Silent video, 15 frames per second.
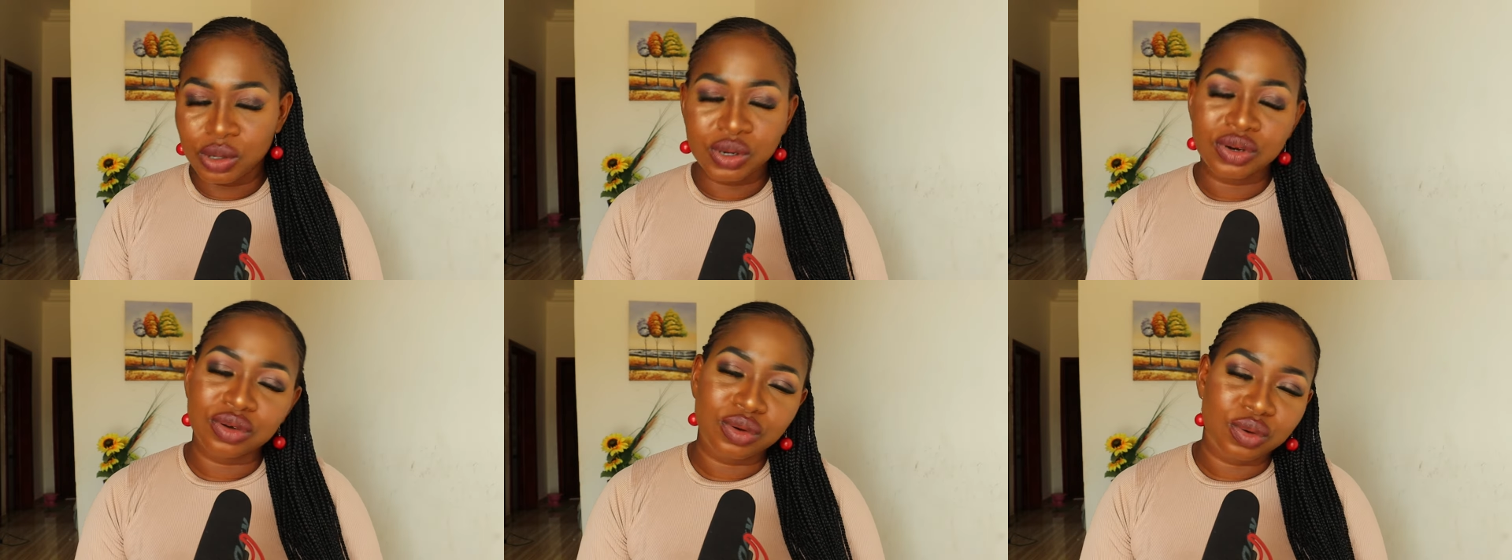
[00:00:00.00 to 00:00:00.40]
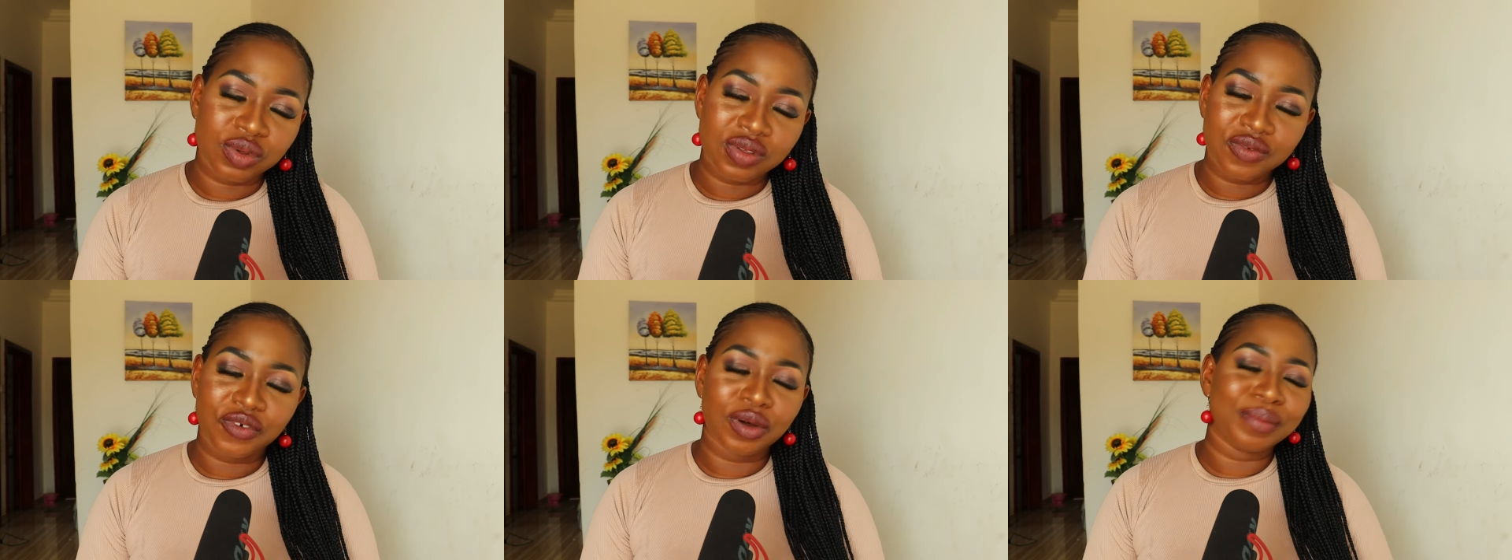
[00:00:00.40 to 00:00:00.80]
God
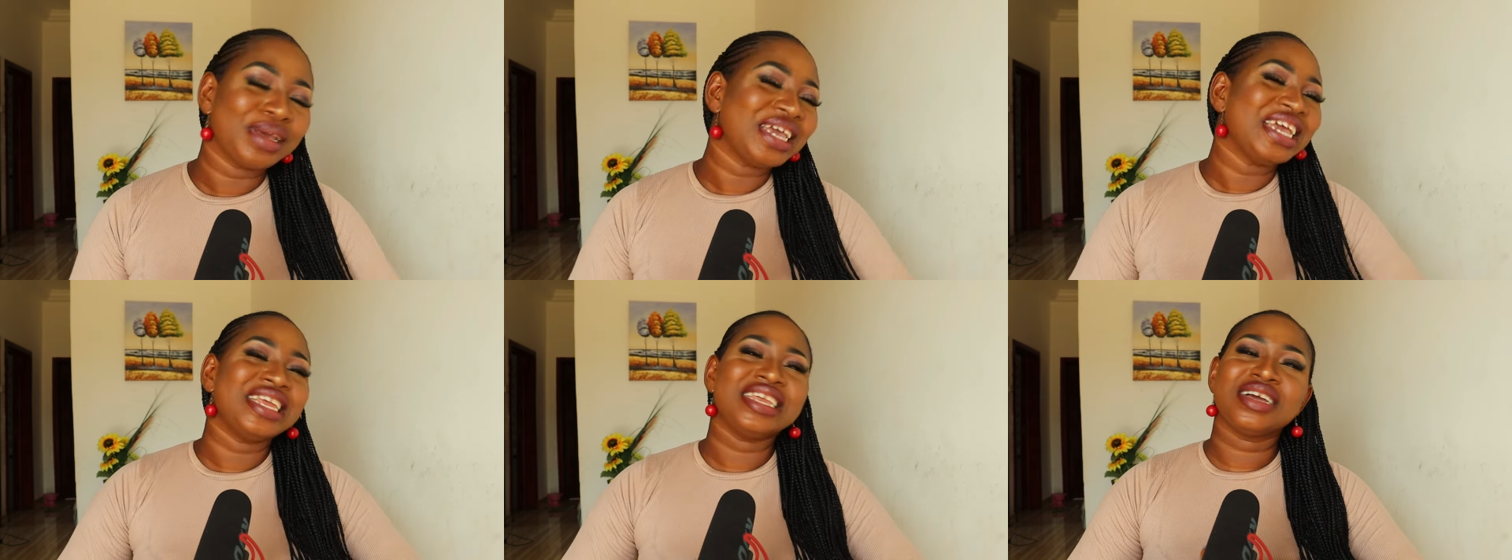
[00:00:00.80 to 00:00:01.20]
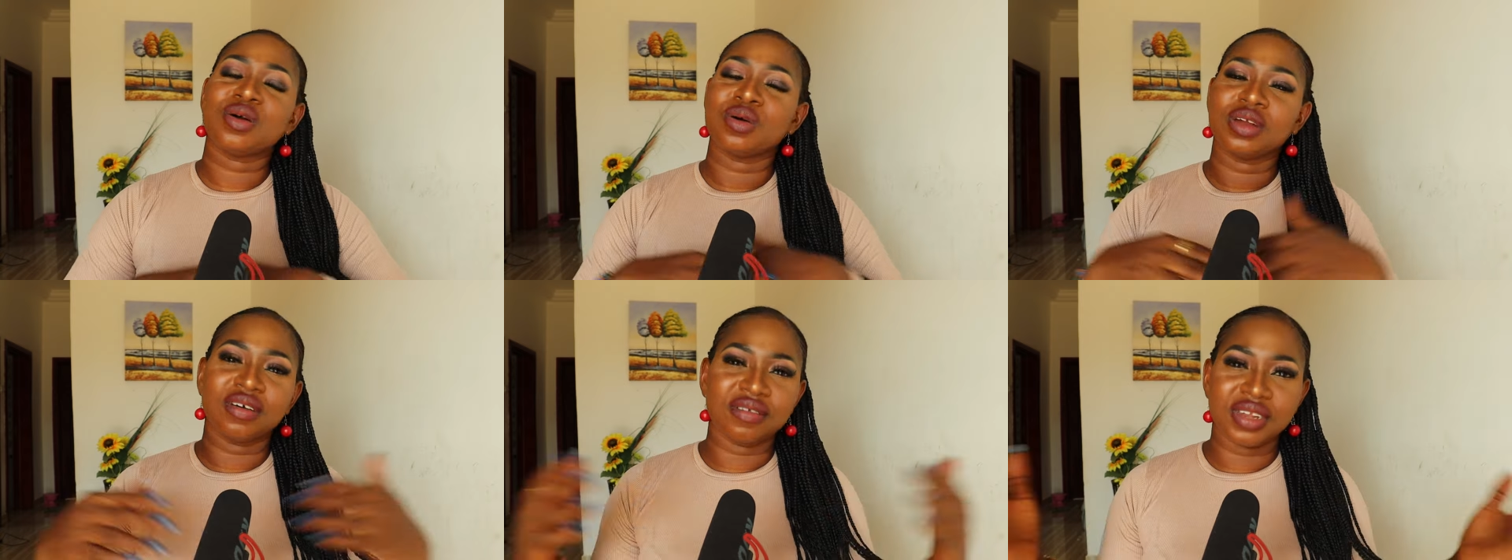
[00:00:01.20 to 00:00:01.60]
knows, from any
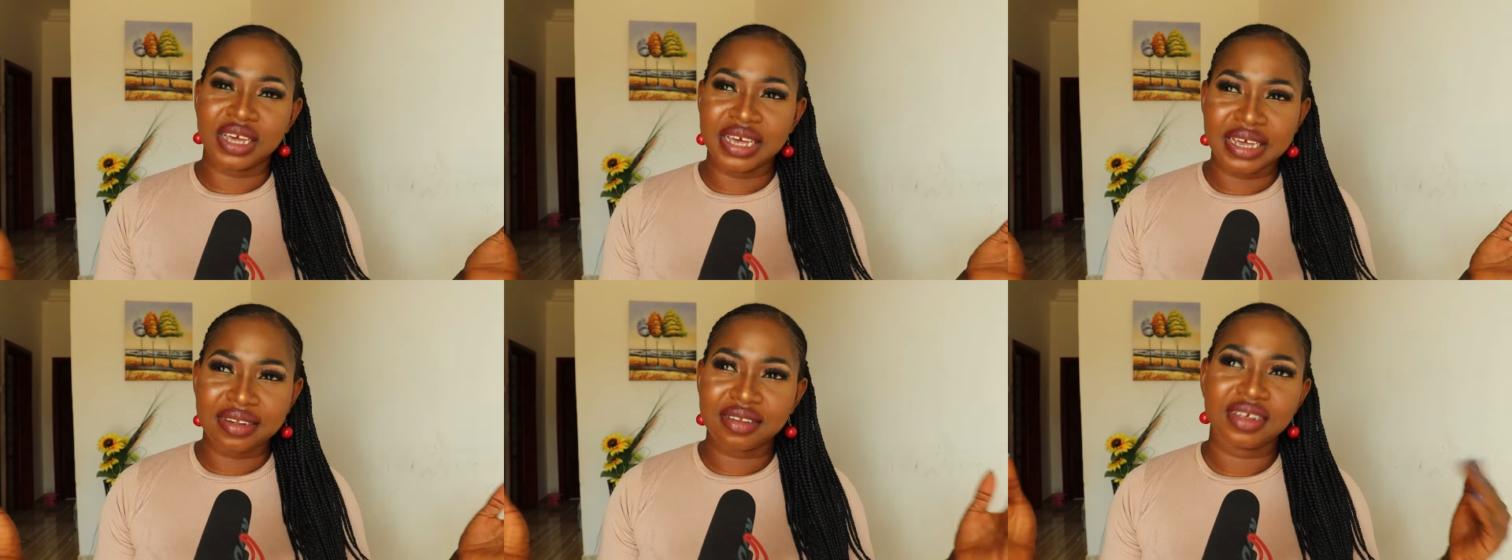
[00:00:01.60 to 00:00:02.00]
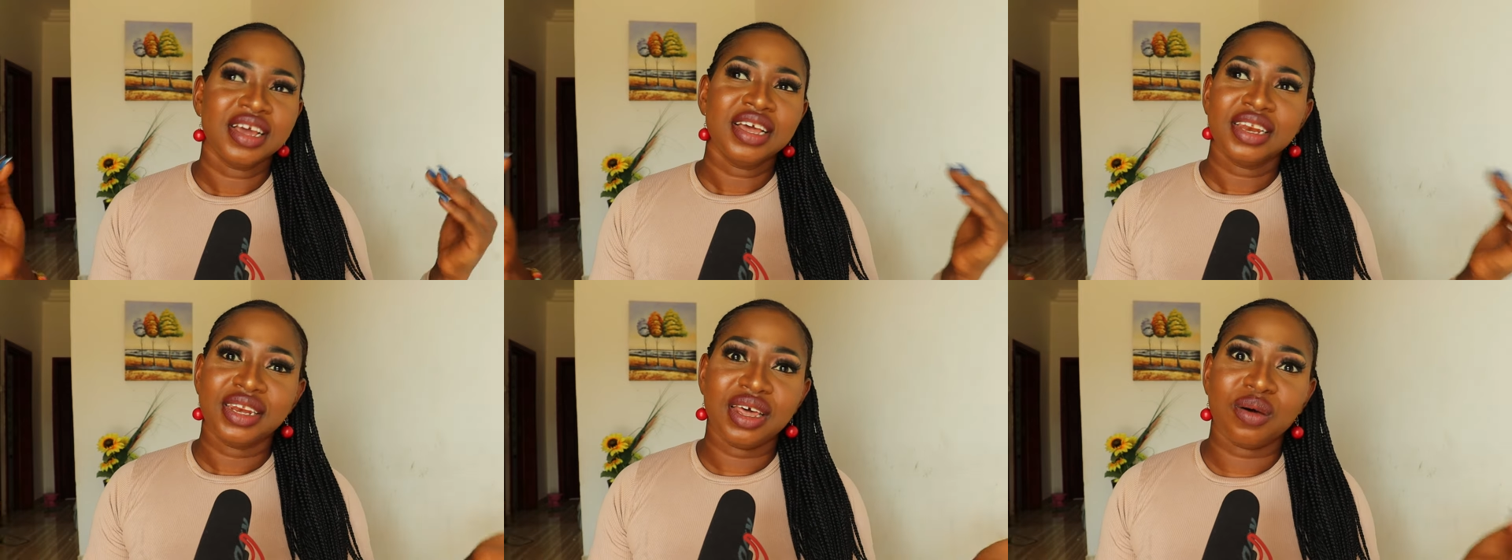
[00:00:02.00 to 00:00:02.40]
corner of the head,
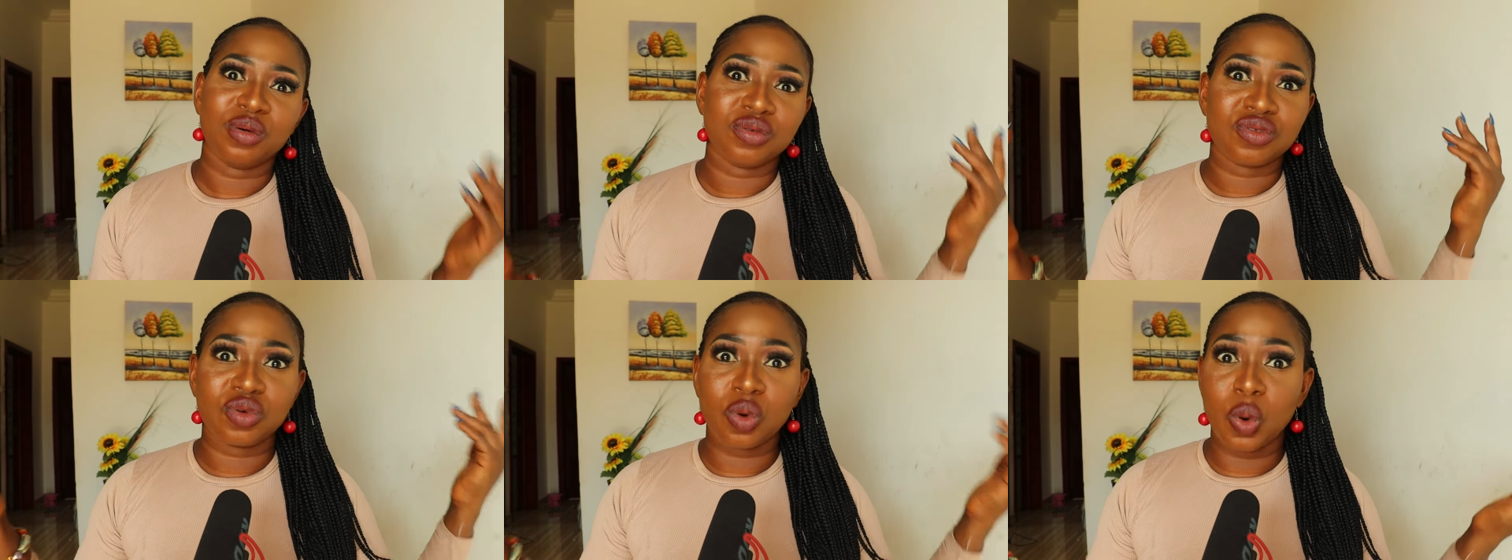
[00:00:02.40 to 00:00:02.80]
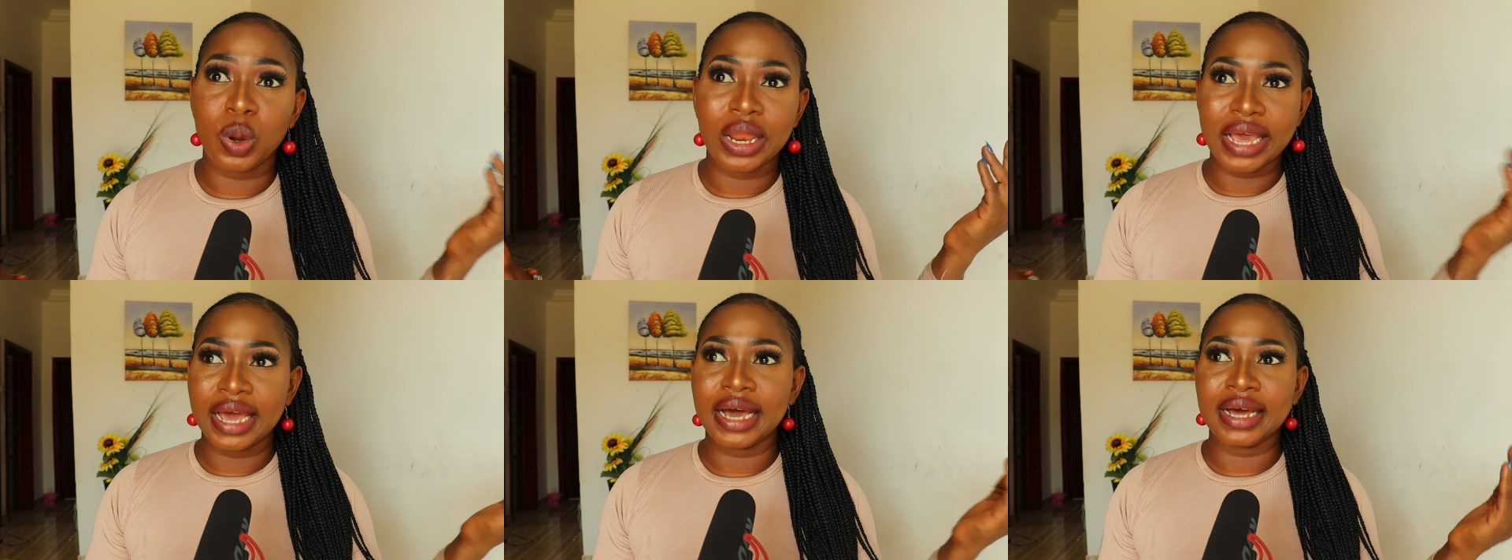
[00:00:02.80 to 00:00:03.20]
that was
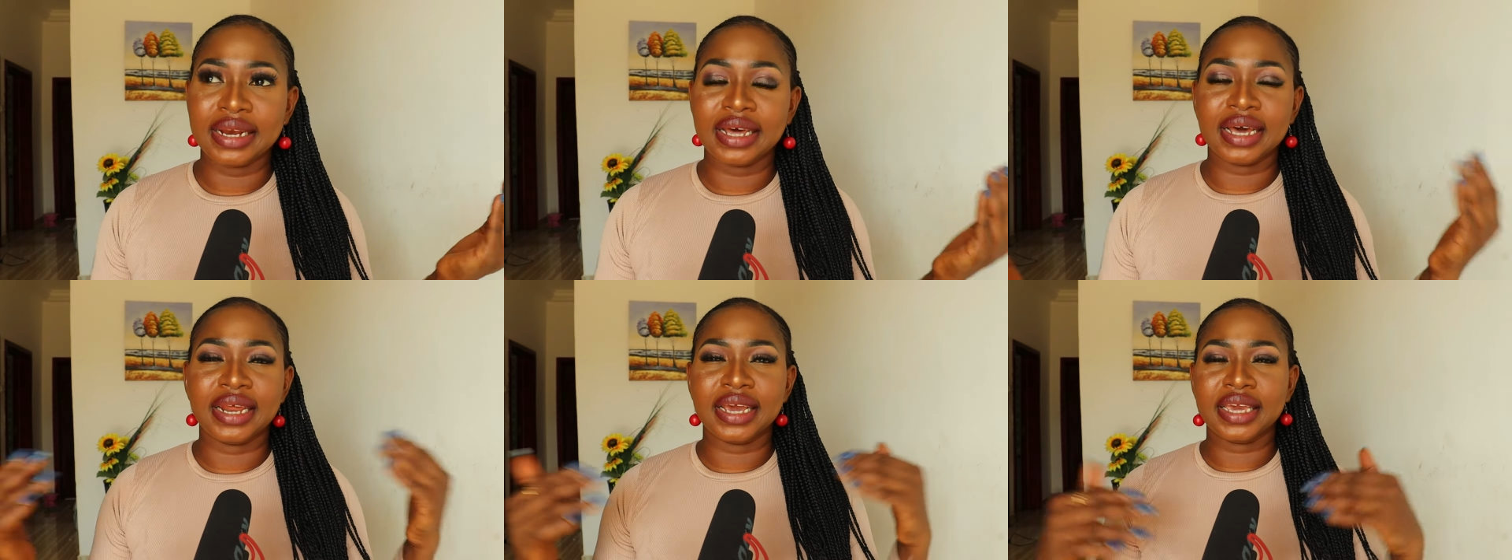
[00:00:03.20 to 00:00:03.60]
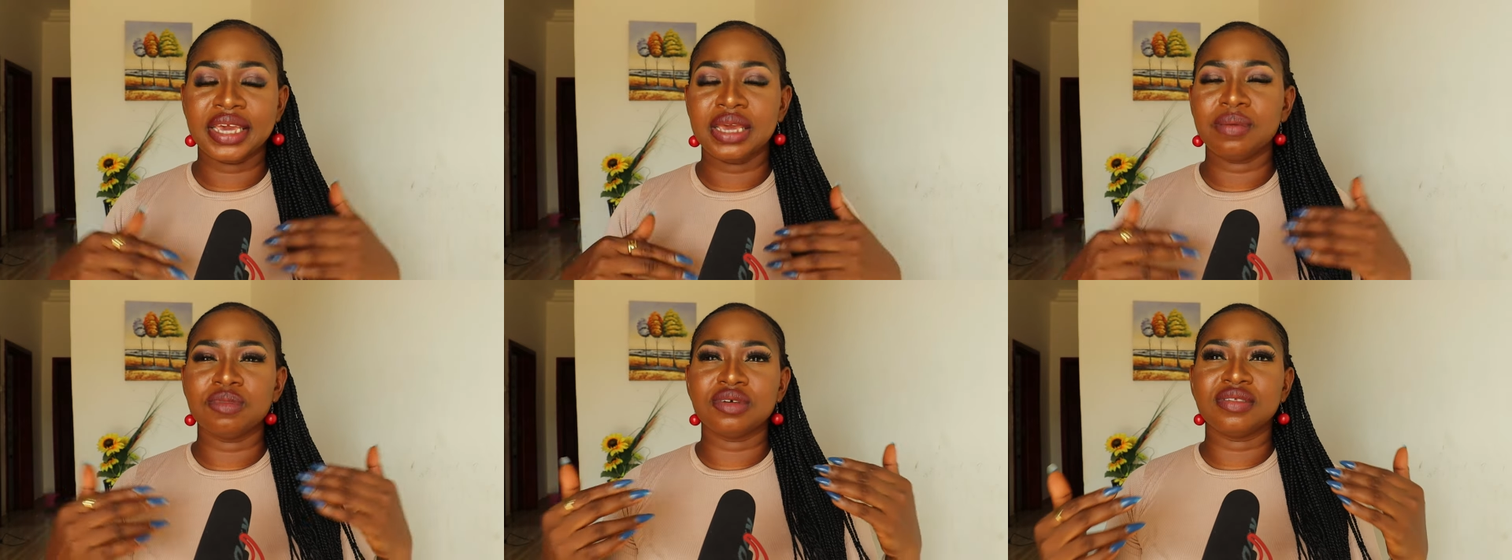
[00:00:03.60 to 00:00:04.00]
all I had, and I
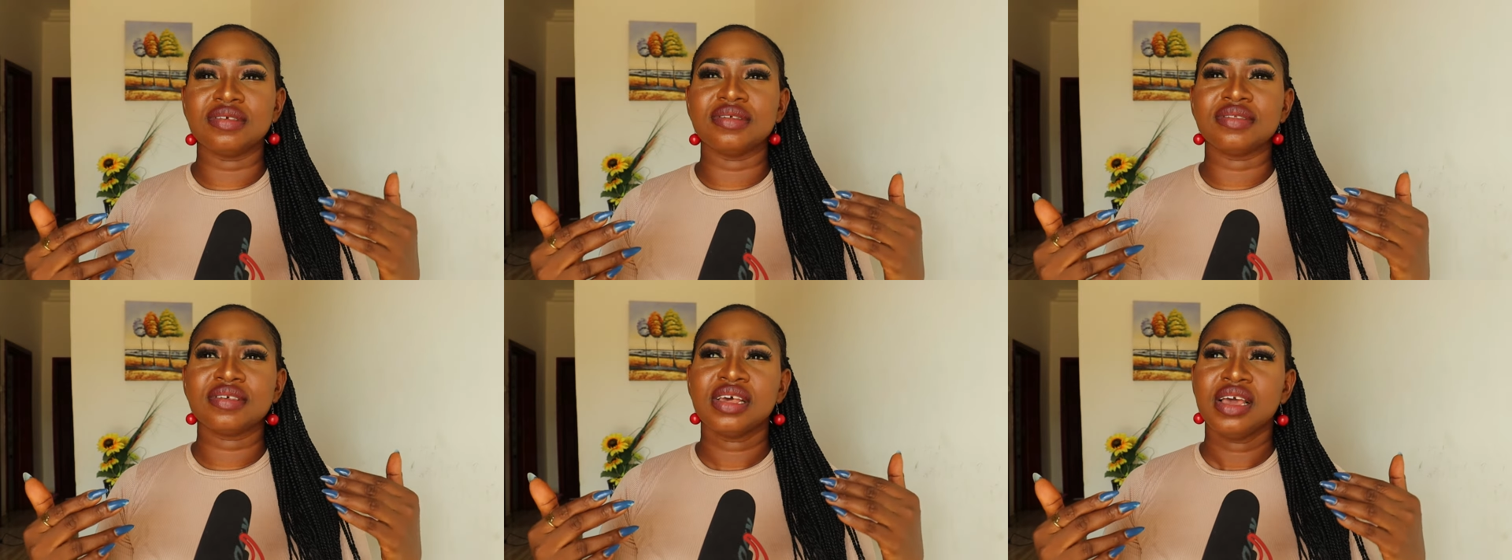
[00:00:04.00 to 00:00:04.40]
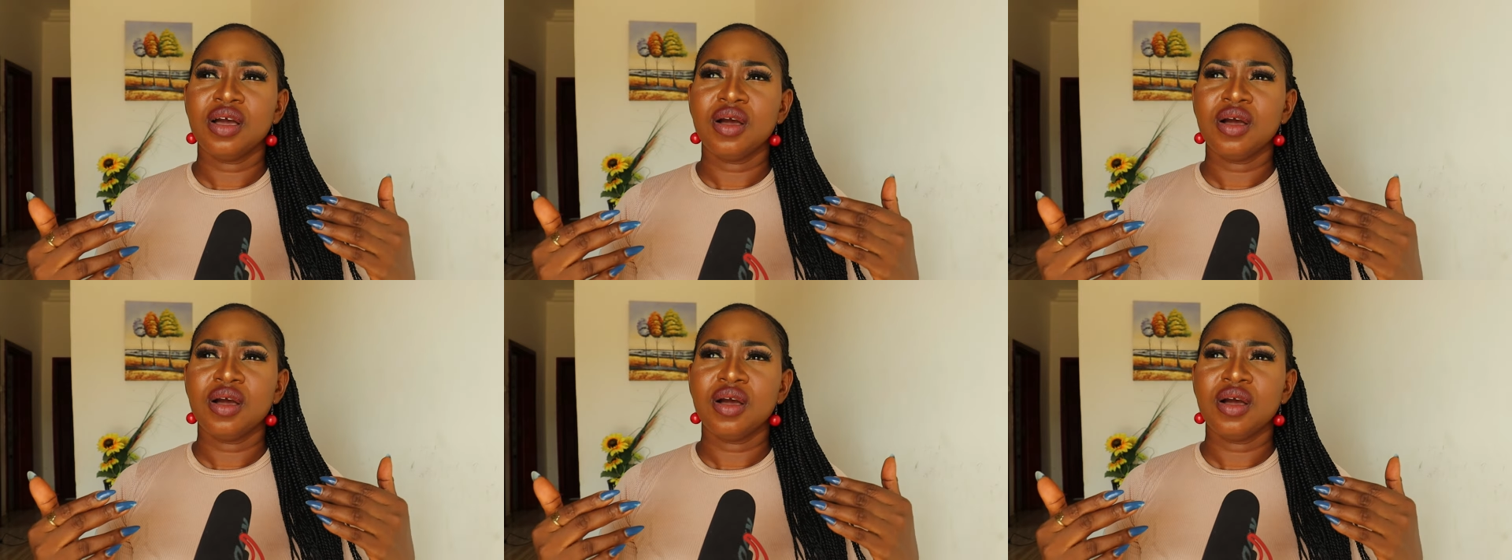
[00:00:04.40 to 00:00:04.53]
came with it.